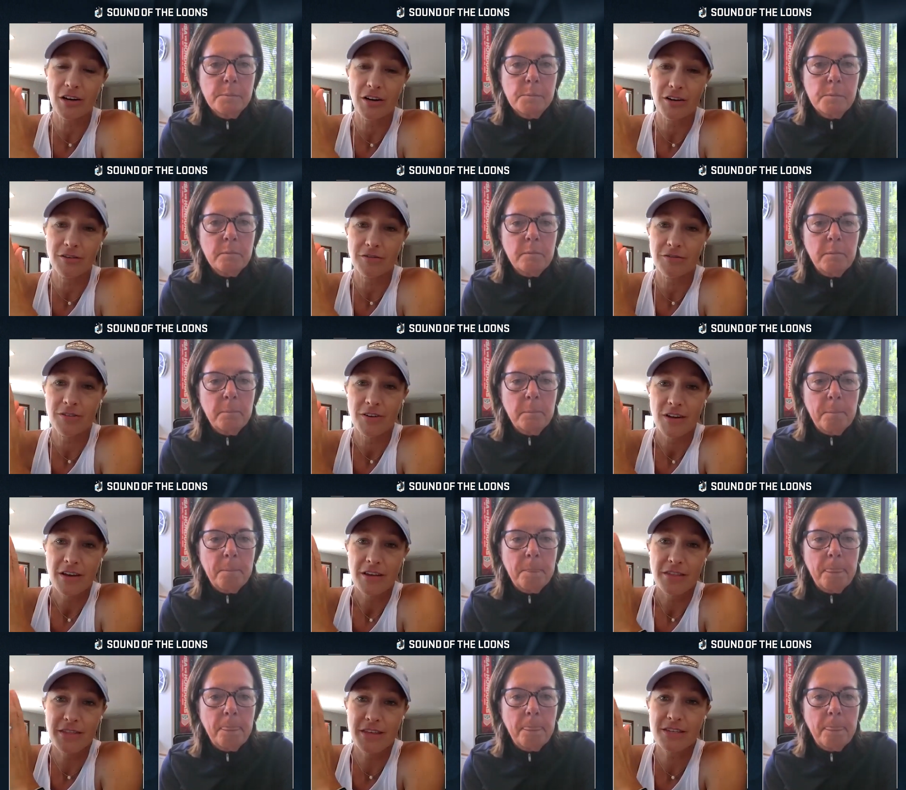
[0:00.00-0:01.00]
Speaker 1: of
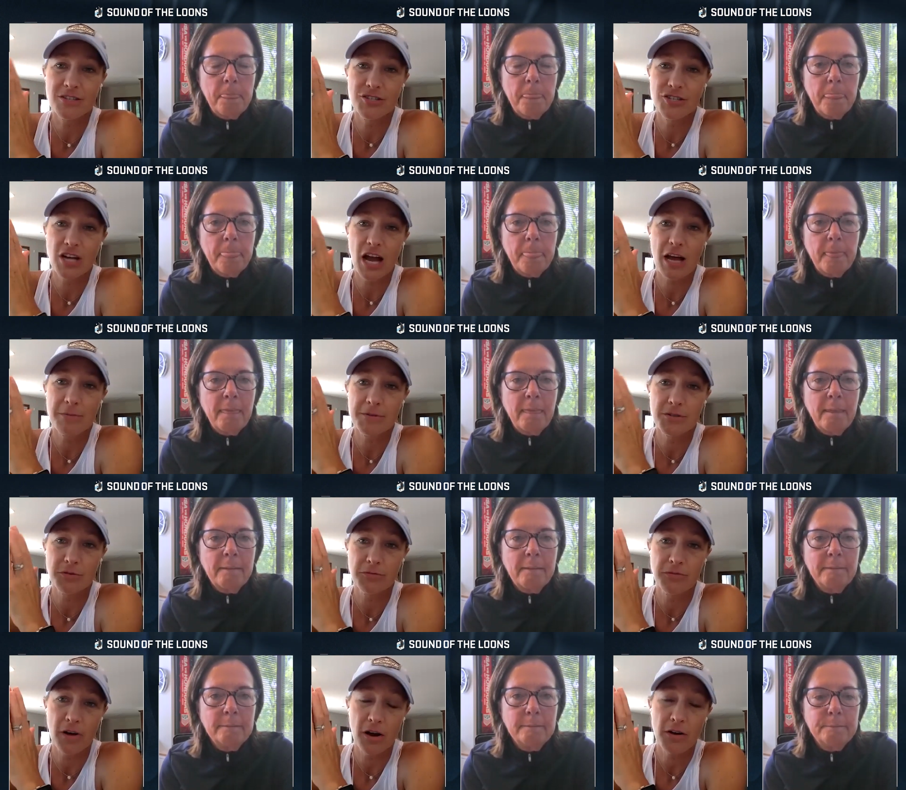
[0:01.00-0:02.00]
this job so
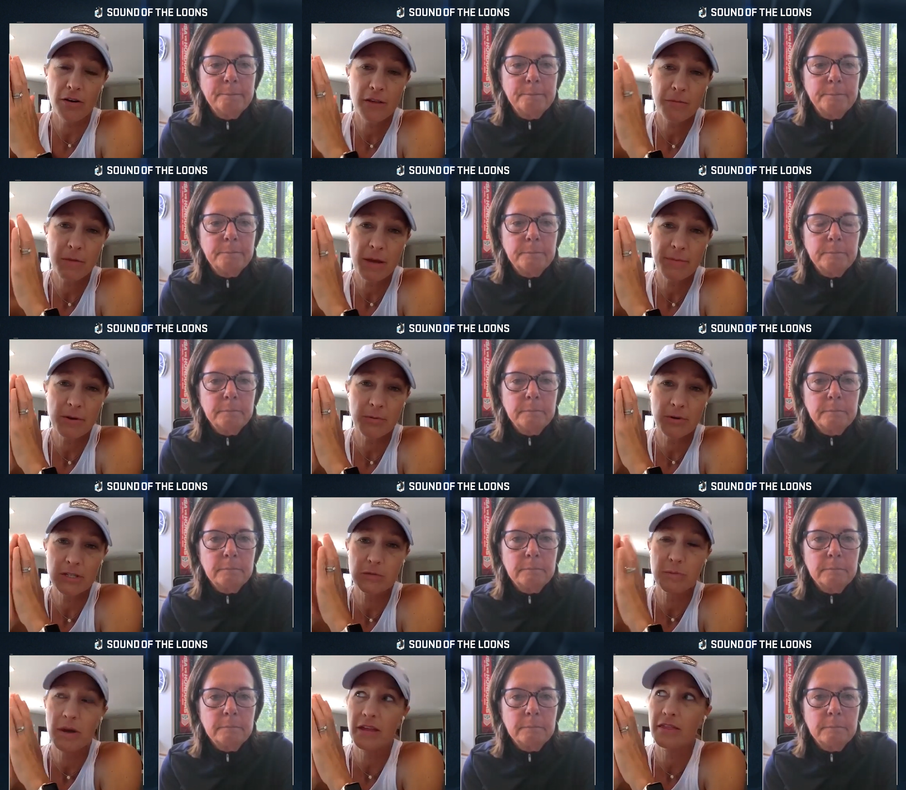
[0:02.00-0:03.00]
far? And then maybe
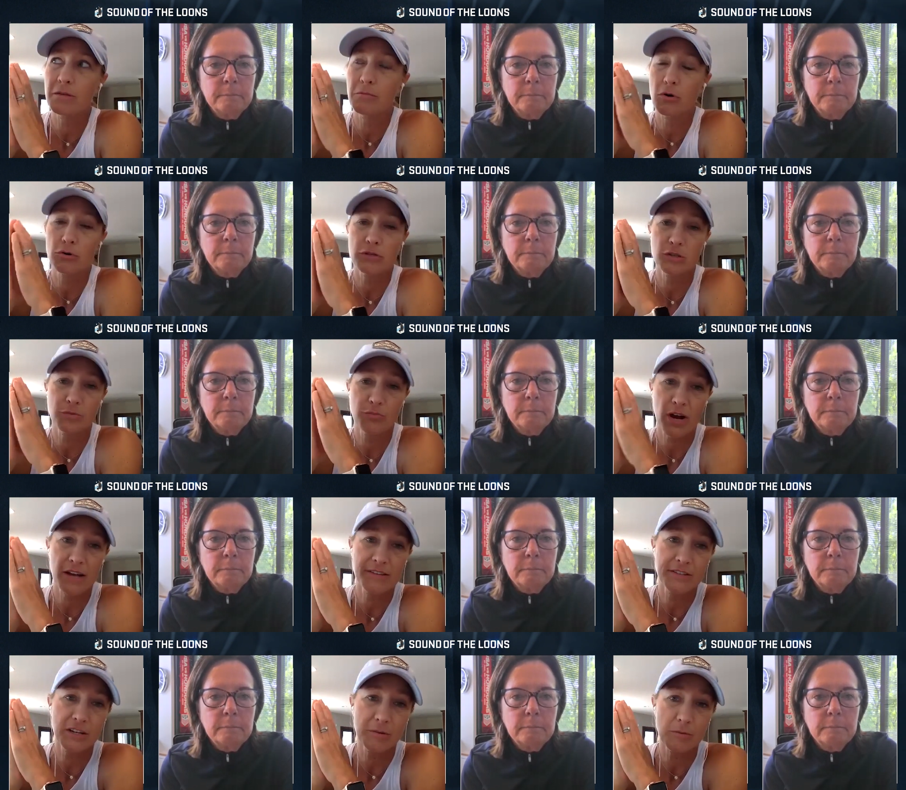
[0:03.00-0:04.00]
what's been the most
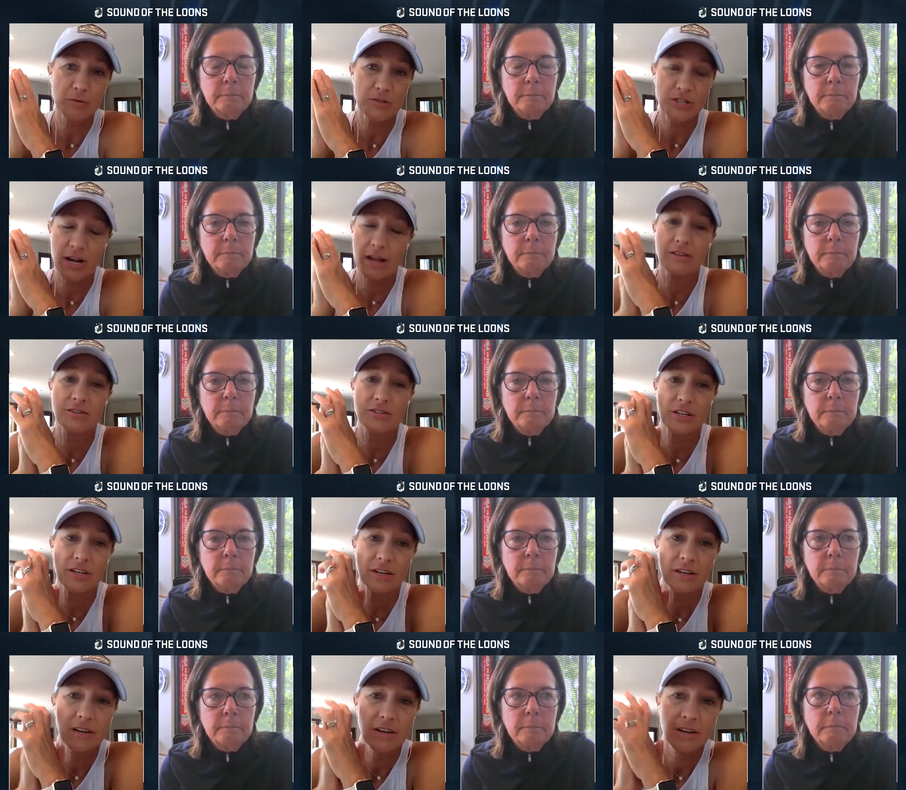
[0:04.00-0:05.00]
surprising or most
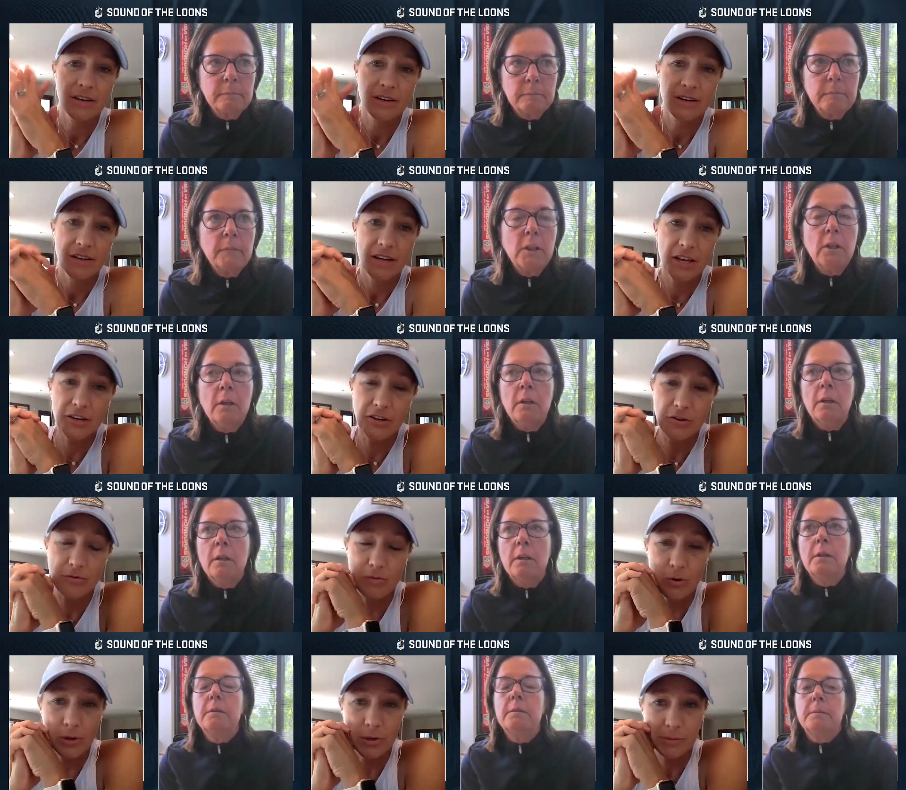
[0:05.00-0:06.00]
challenging in your
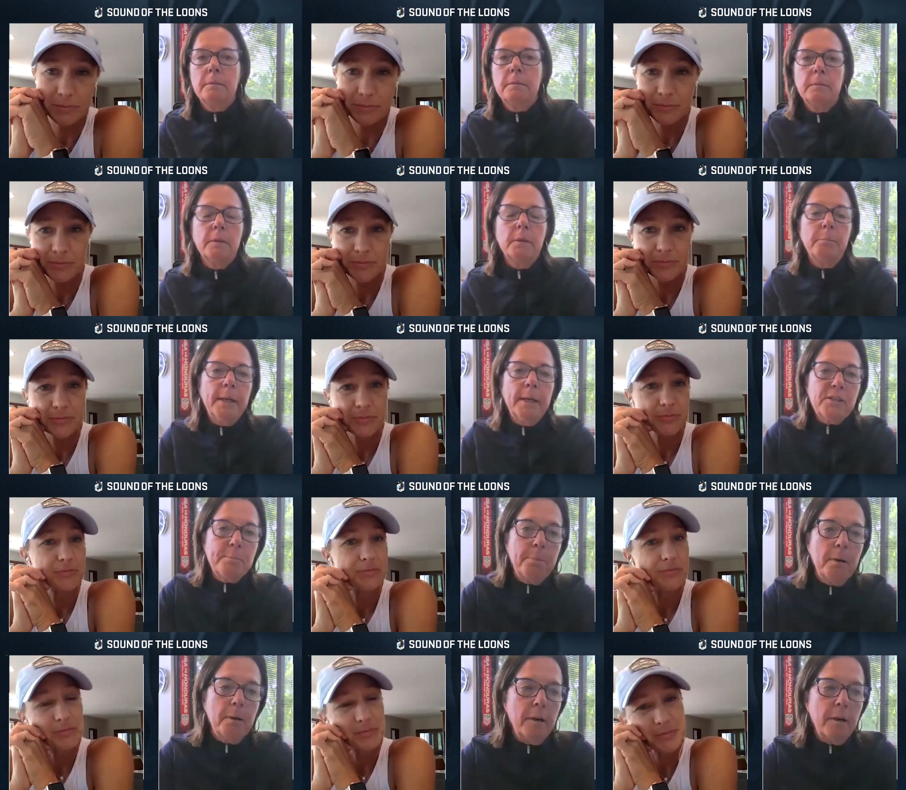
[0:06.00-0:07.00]
Speaker 2: role? The best
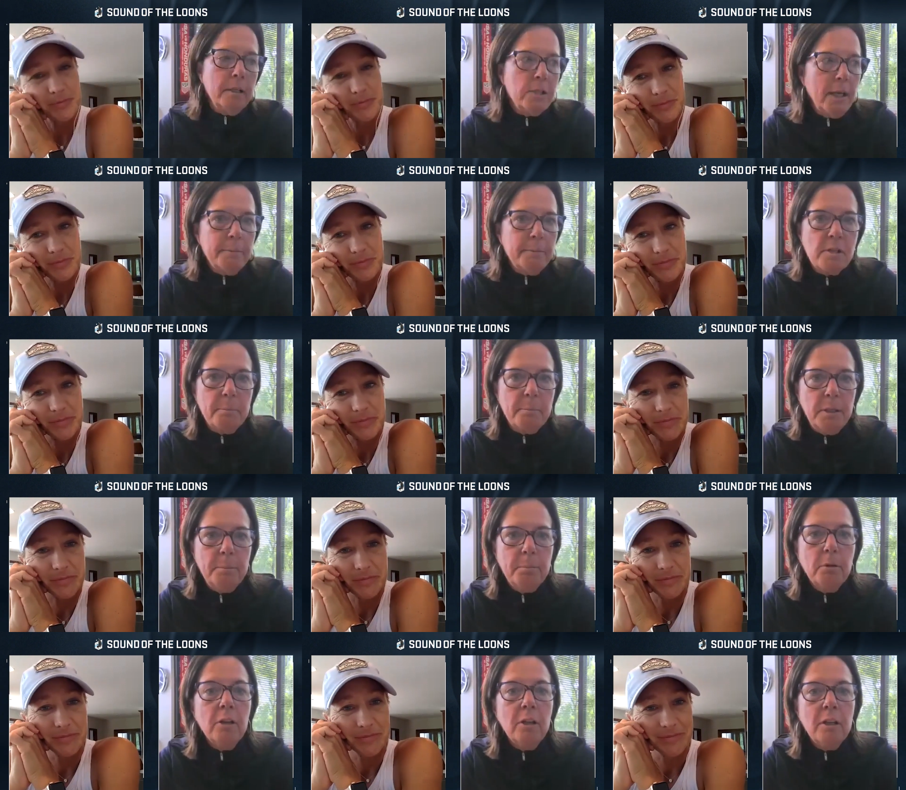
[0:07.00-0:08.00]
part of the job is the
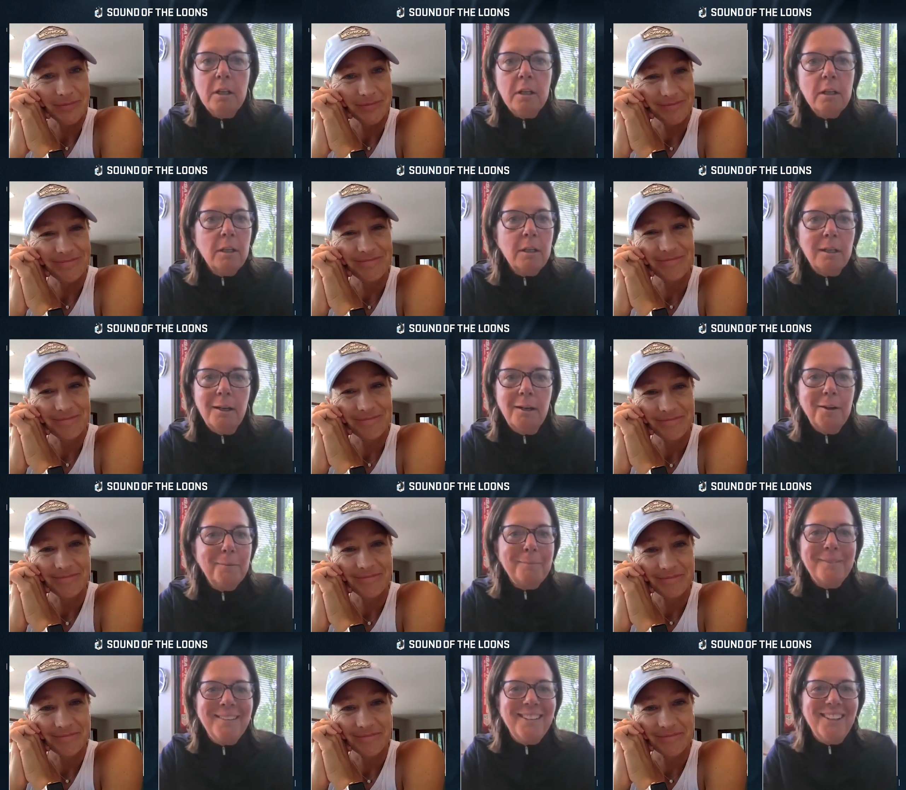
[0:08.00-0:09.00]
people.
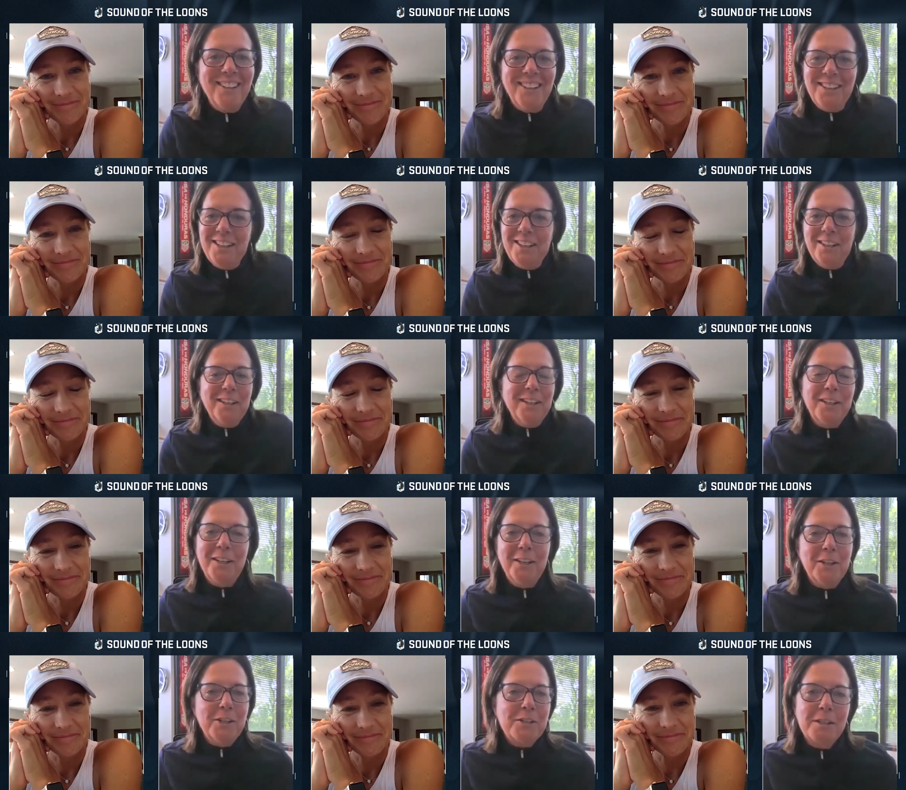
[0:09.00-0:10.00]
Um, it, it, it
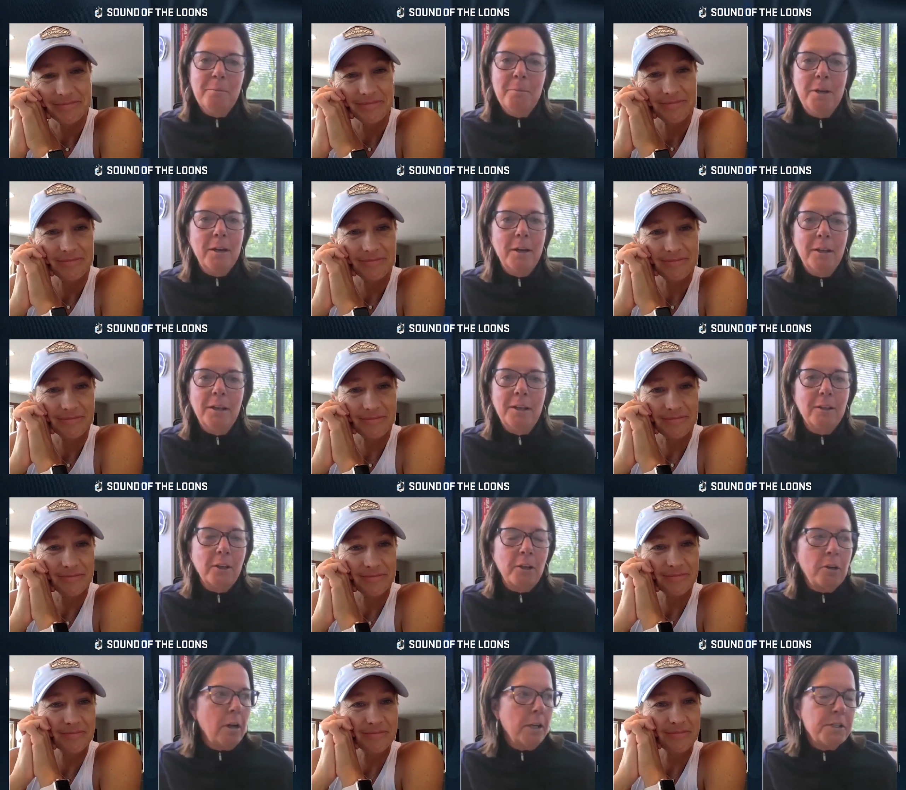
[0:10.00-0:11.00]
is. I mean, like
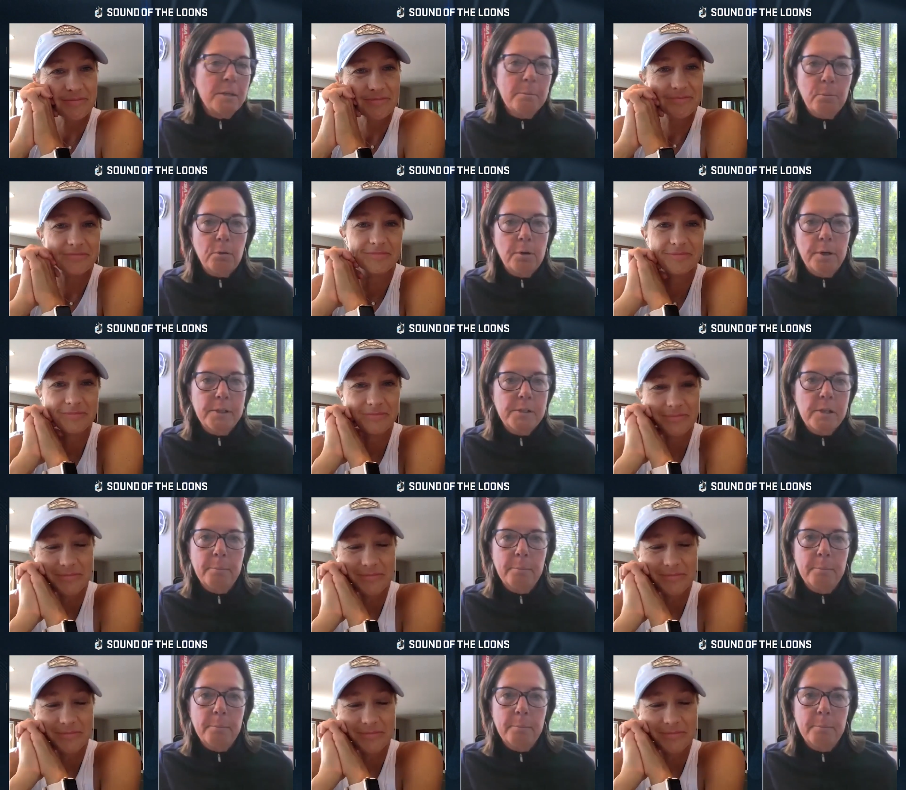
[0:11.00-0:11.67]
across the board, it's